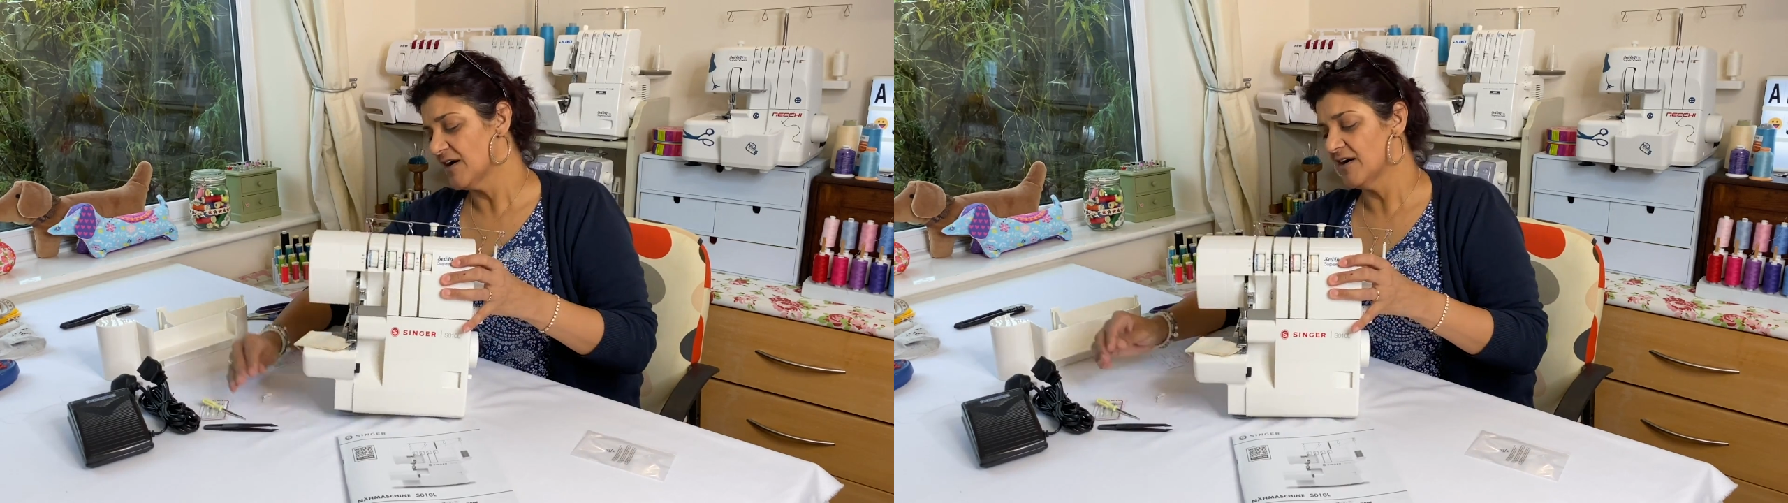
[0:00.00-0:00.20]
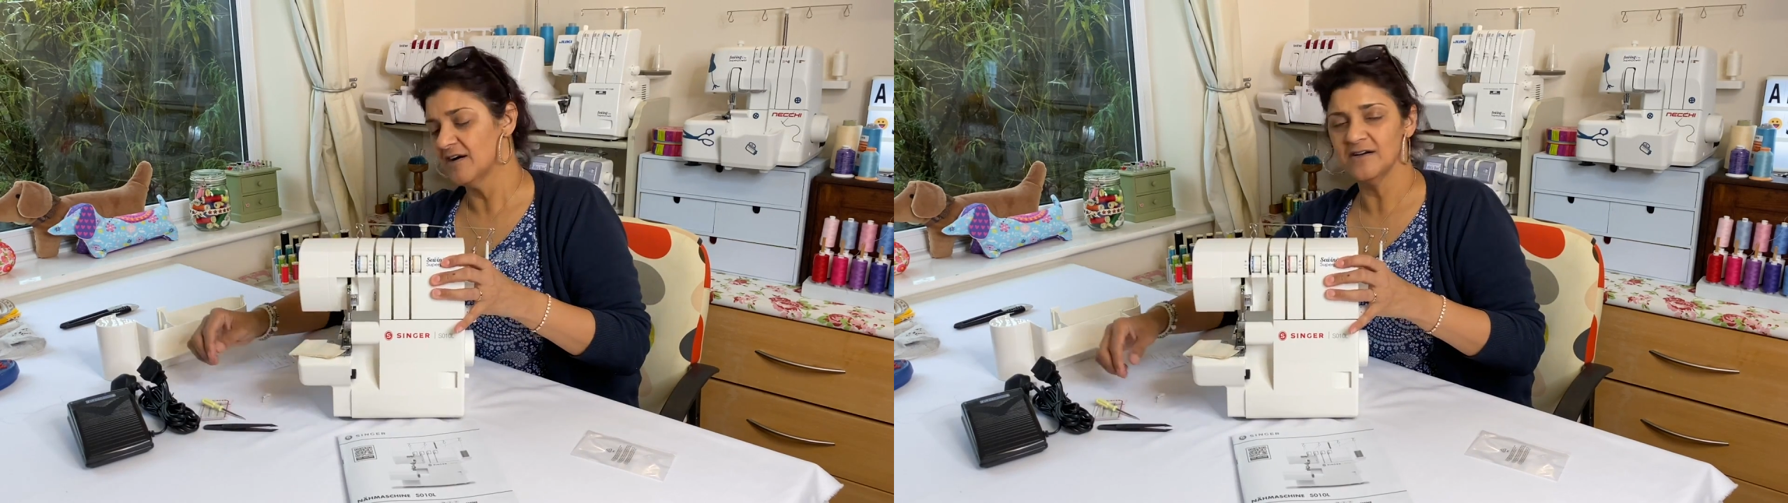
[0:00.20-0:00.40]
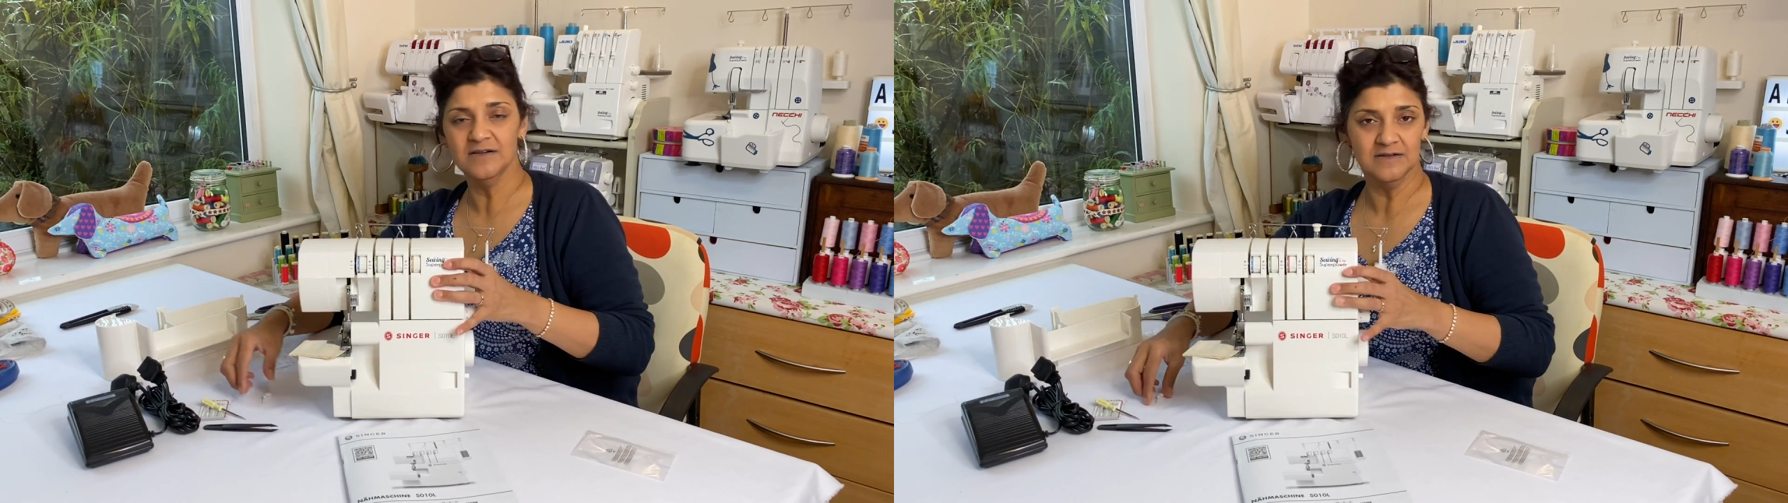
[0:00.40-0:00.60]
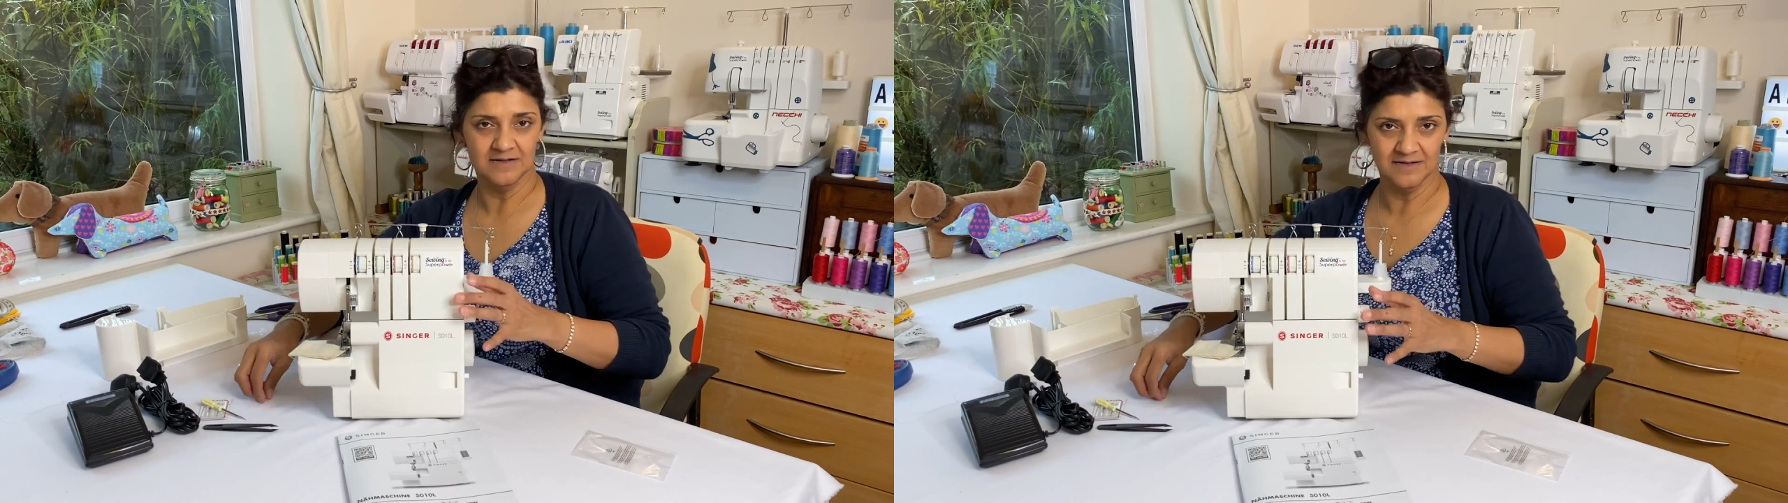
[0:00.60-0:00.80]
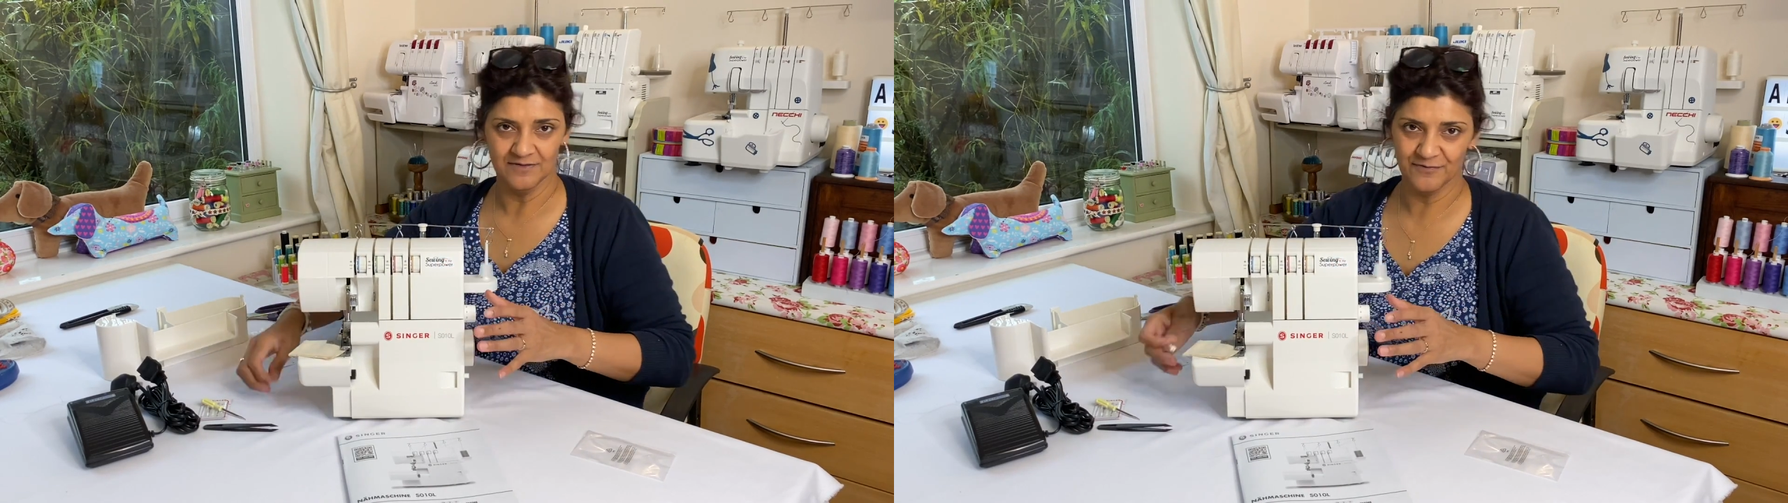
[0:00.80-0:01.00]
are
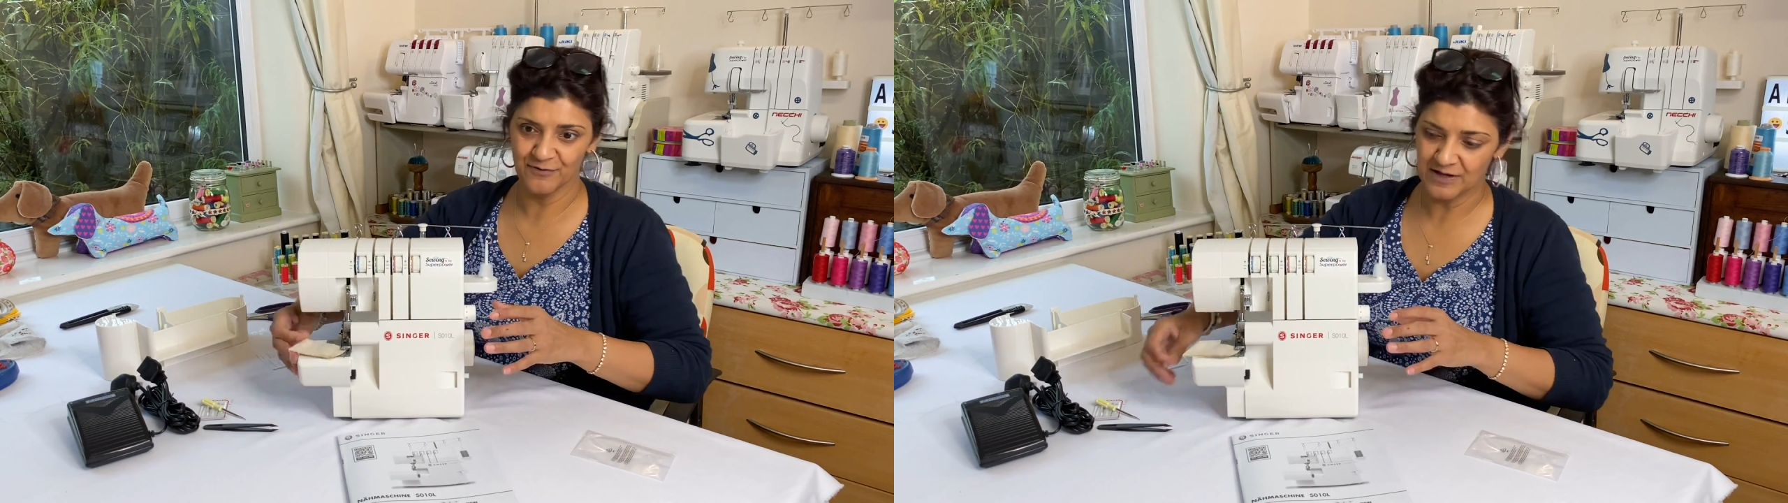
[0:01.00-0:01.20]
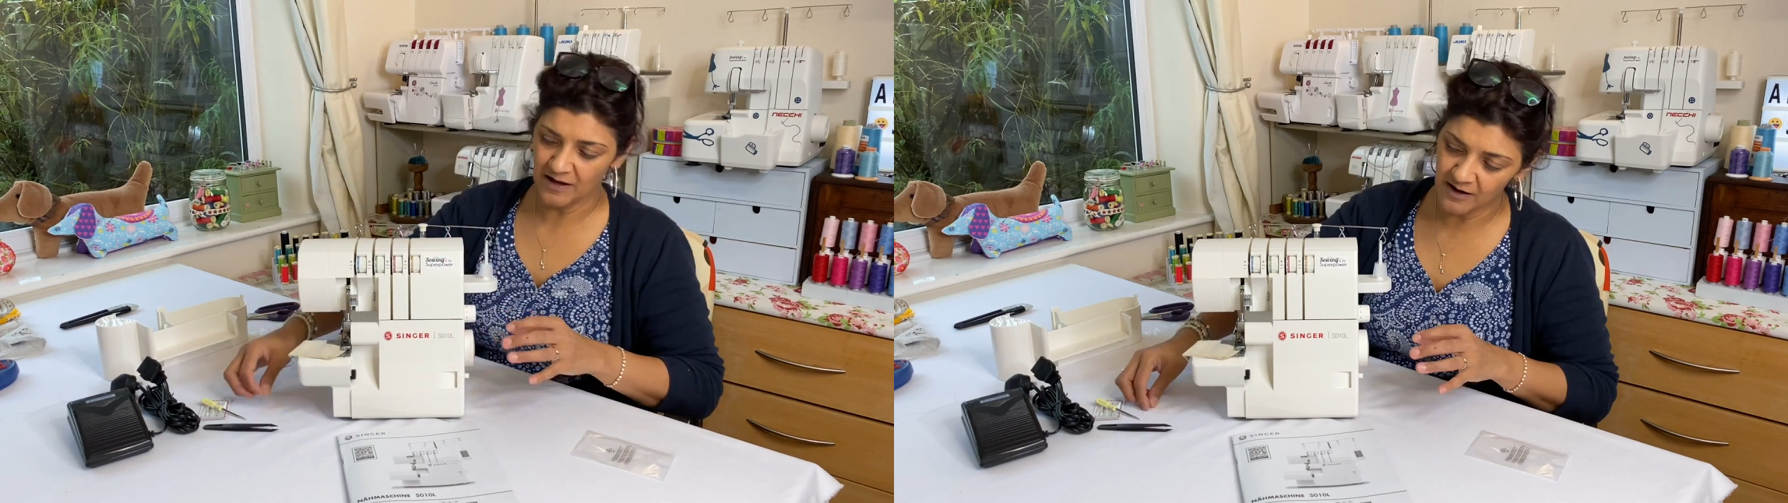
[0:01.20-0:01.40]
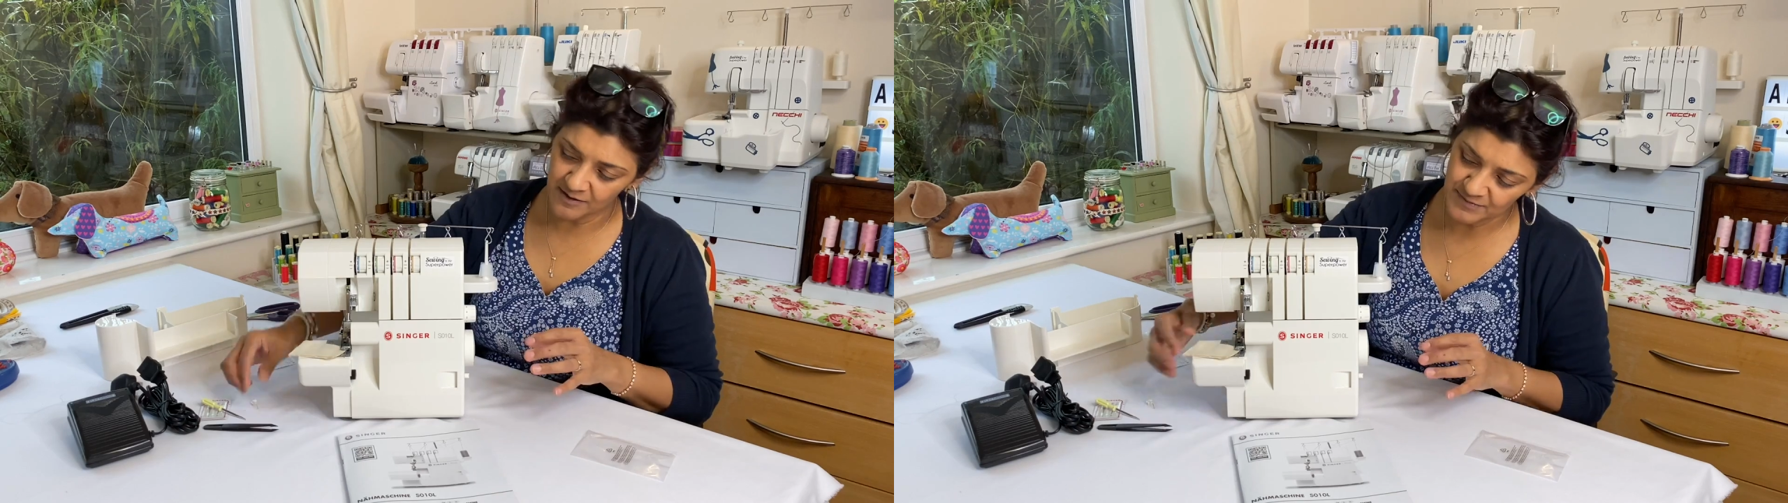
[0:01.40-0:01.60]
free arm.